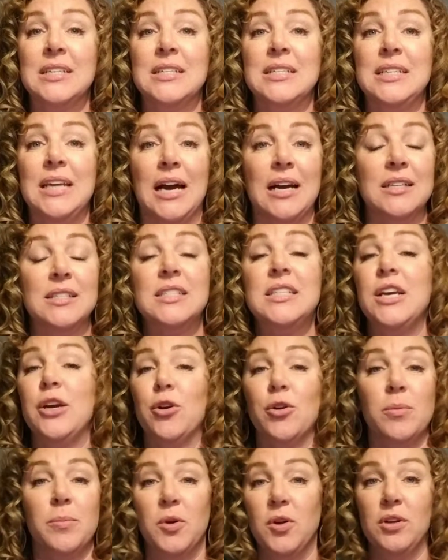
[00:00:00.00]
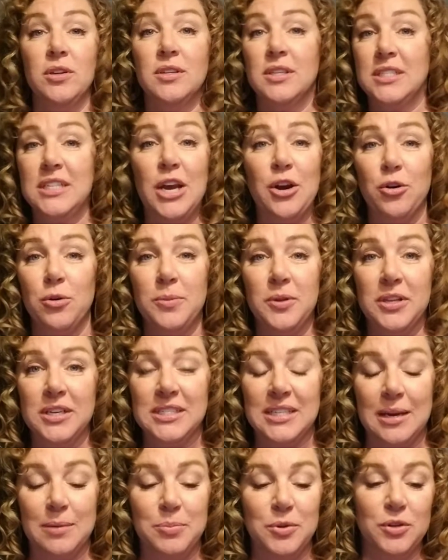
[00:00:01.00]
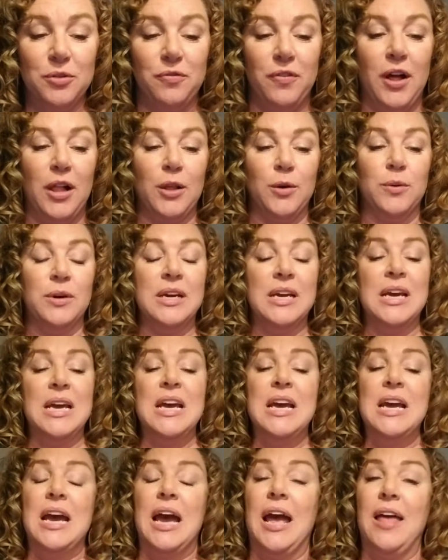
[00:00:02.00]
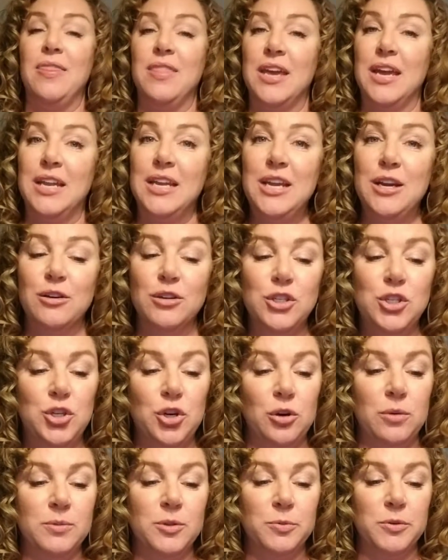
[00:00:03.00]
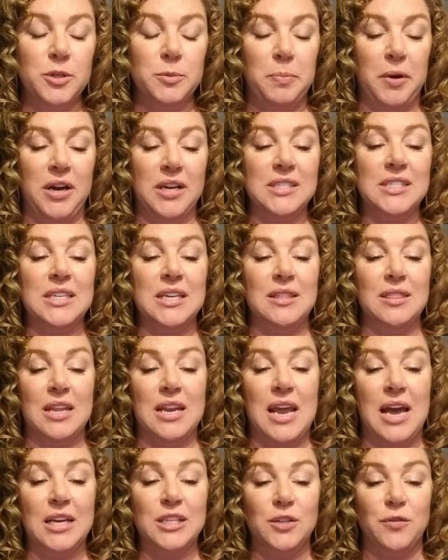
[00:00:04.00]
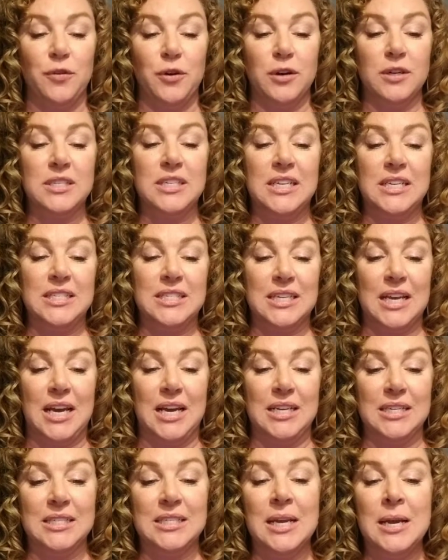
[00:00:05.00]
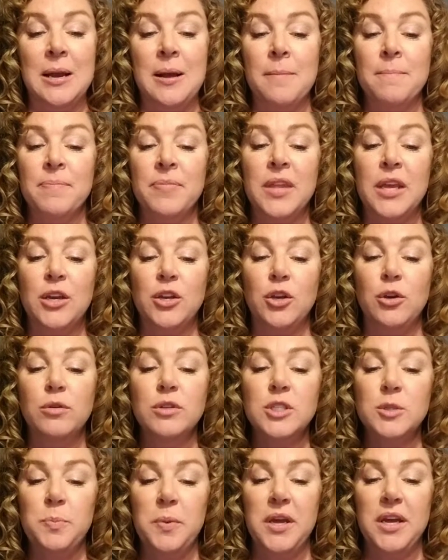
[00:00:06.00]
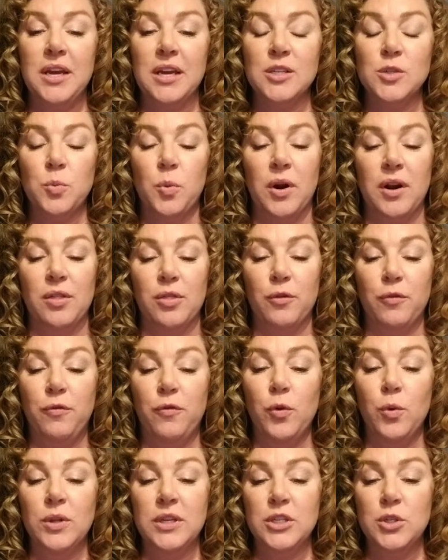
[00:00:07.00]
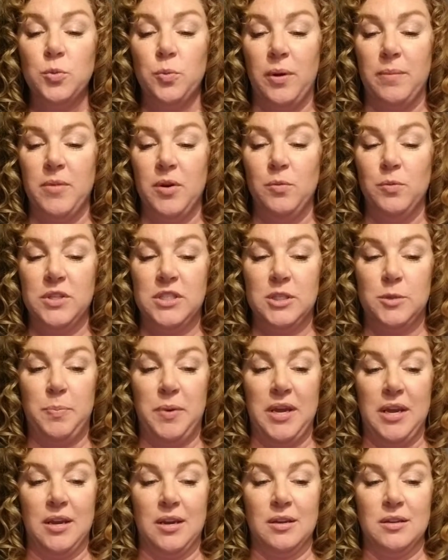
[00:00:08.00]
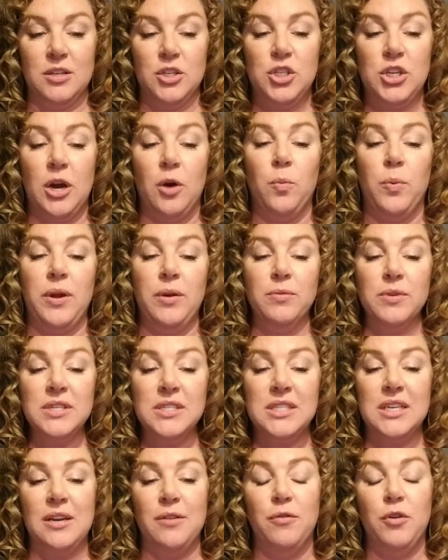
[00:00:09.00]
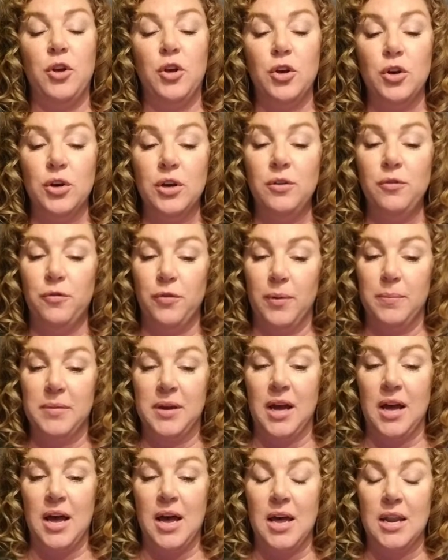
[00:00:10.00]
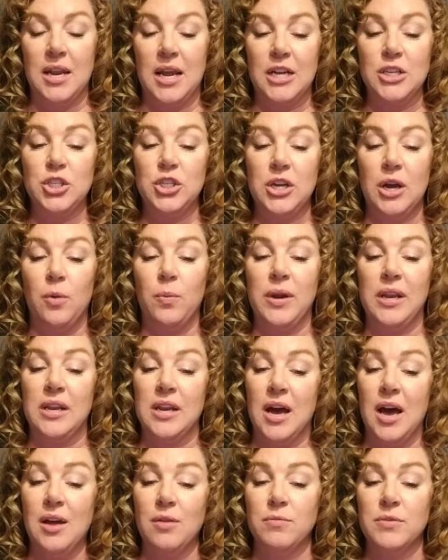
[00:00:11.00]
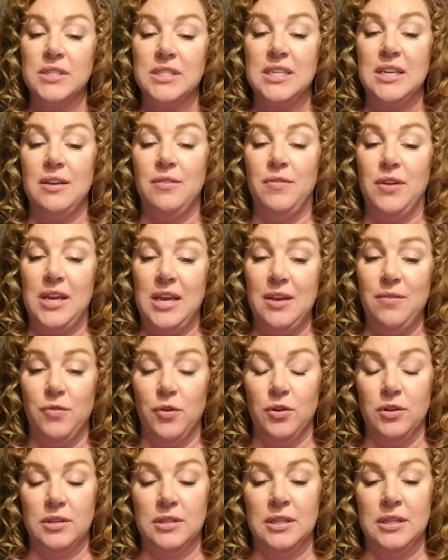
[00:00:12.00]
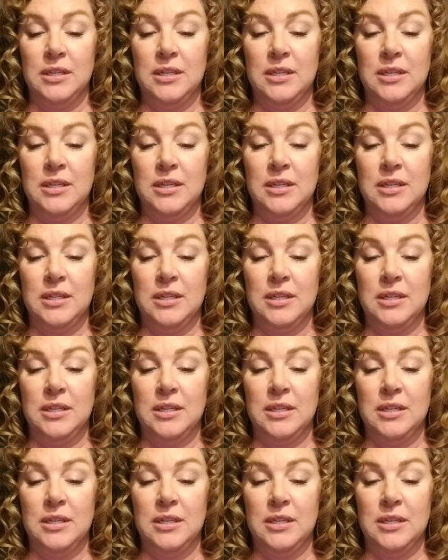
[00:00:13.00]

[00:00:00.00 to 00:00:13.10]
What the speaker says: Yeah, terrible, terrible example to follow. And then here's Job's response in the next verse. He says, "You speak as one of the foolish women would speak. Shall we receive good from God, and shall we not receive evil?